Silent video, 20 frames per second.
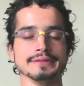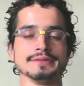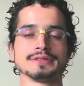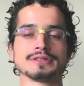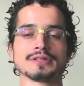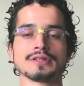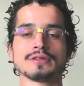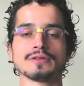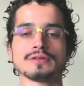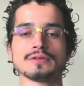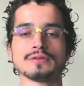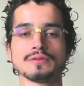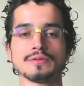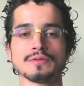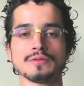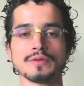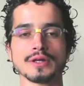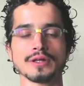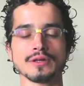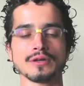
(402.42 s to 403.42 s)

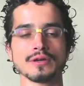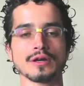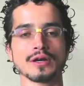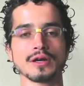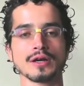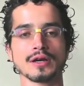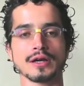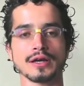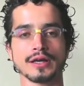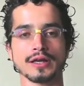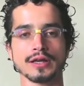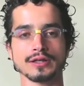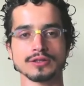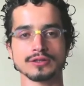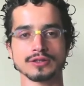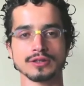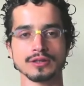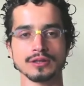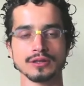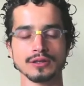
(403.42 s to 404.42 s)
So when you're
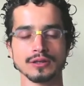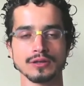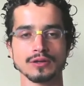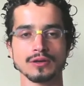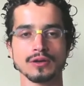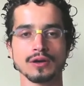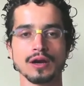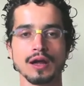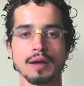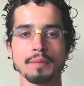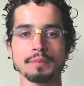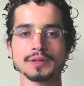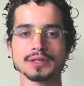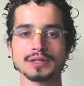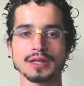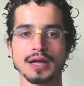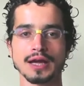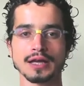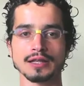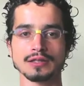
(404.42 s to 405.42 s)
eating, your
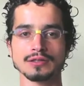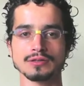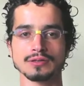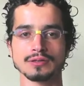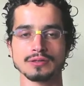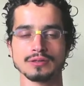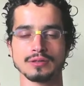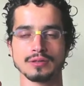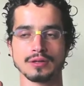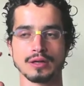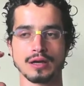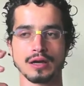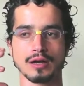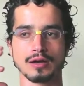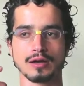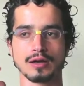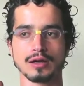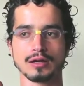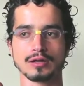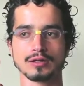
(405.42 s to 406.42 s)
appetite
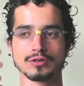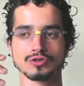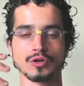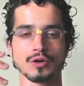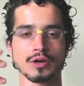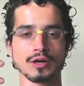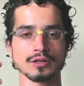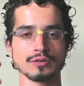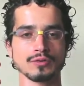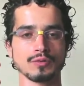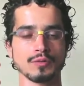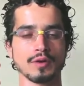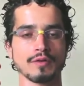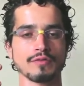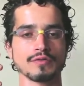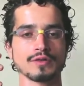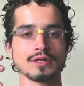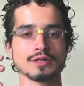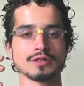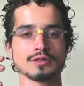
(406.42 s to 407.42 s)
joined
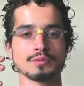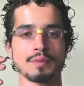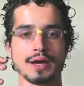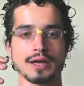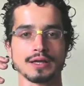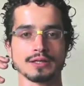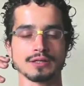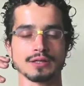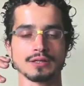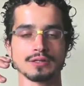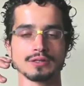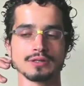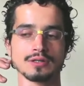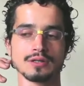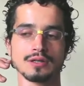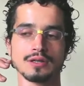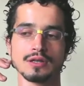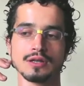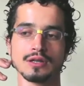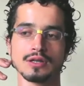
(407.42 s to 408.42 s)
with the spices
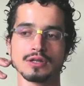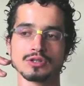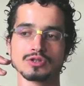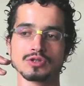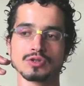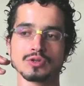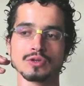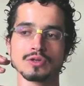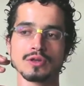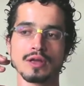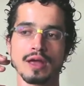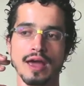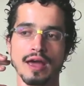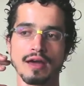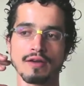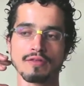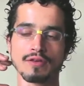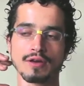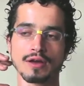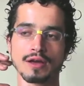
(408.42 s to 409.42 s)
should
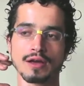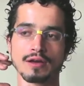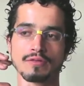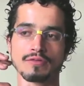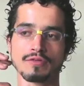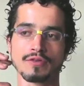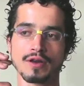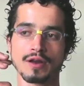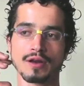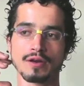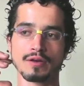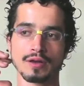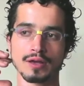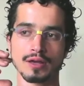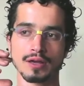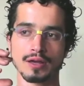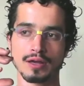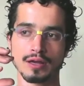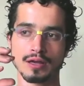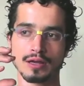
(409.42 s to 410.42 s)
have a
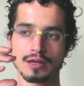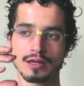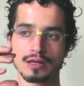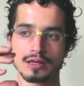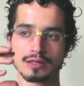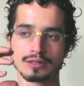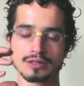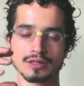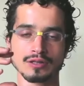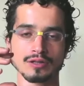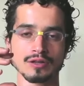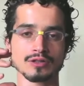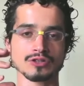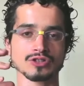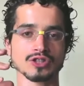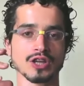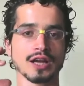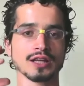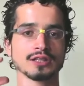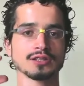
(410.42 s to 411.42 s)
very
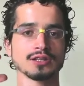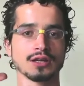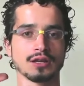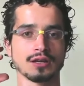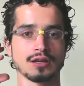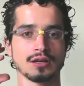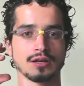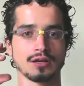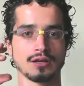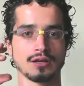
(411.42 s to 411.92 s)
synergetic